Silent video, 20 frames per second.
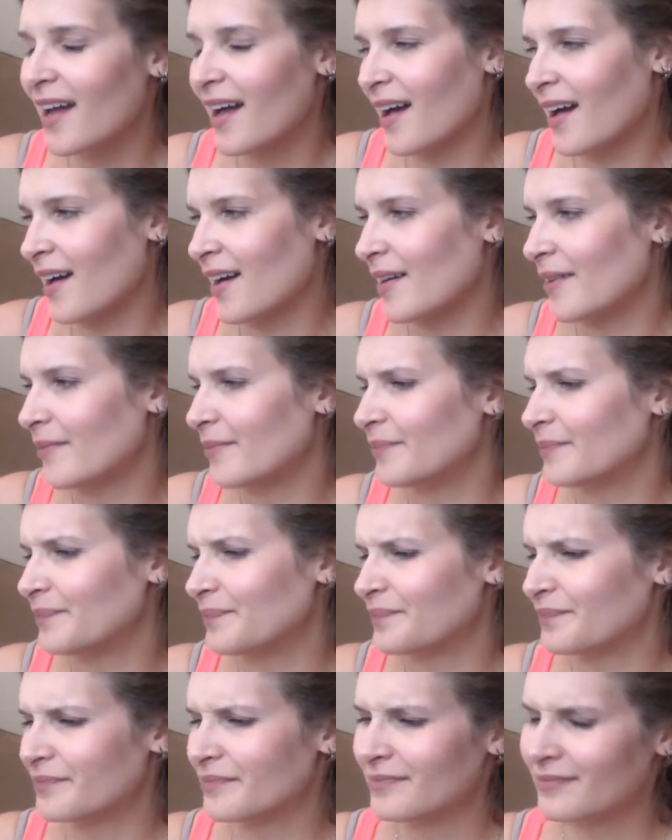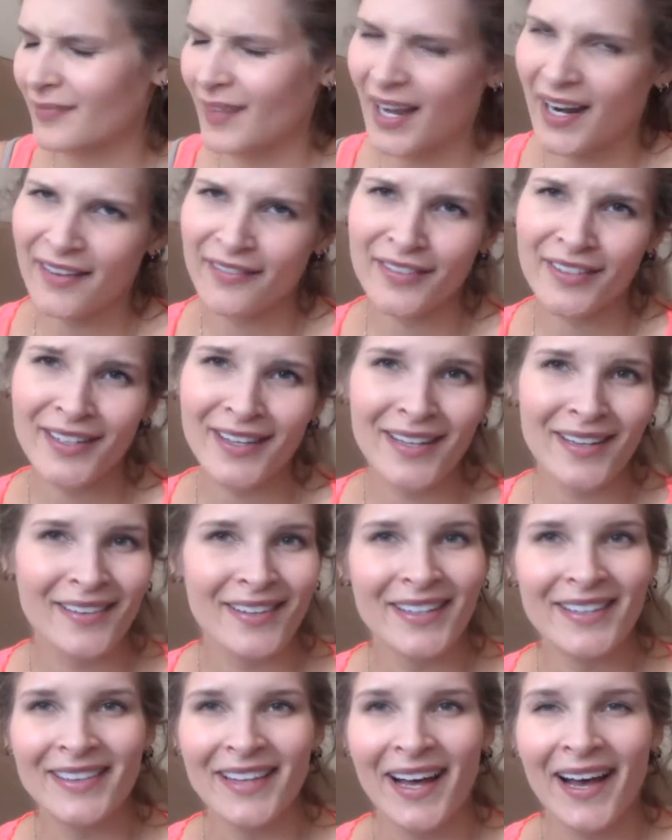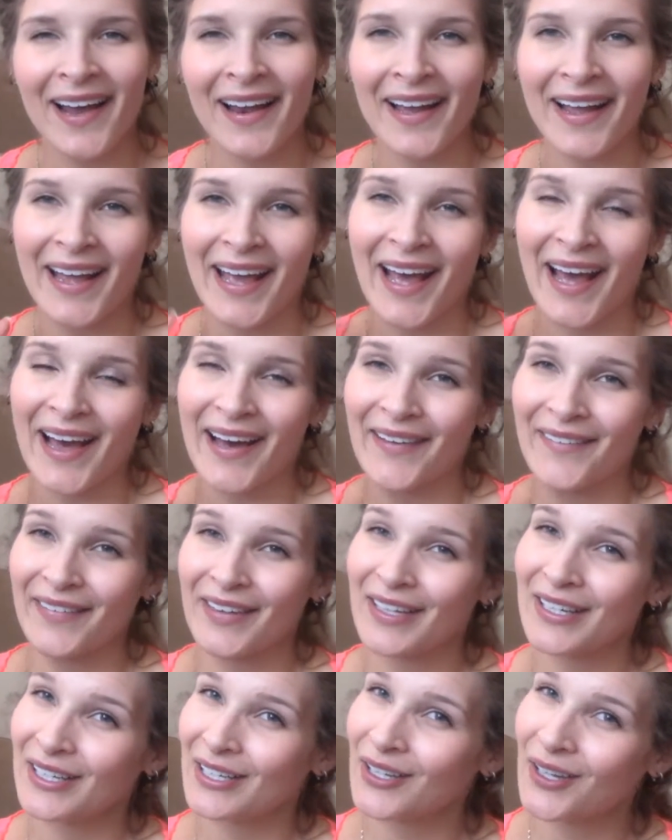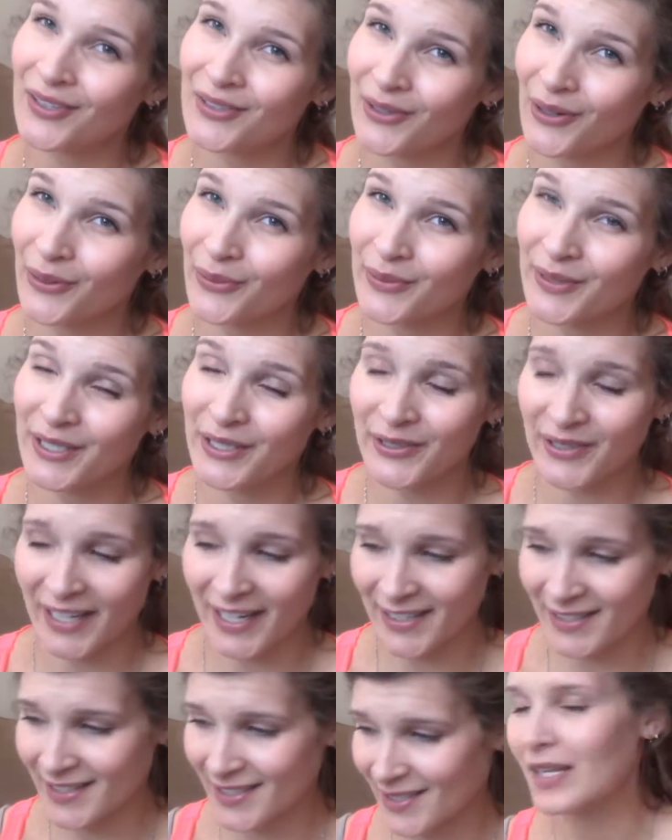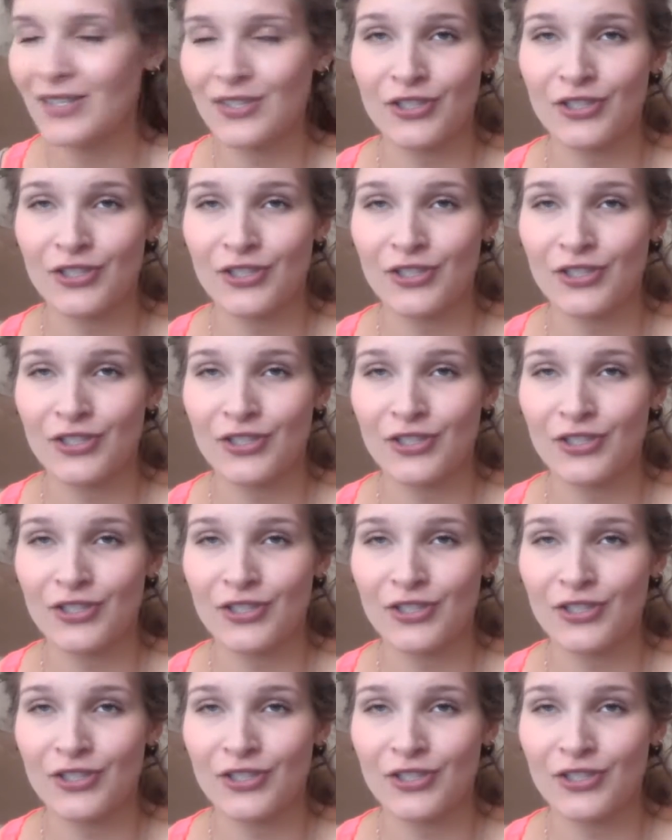everything like that, I have no regrets.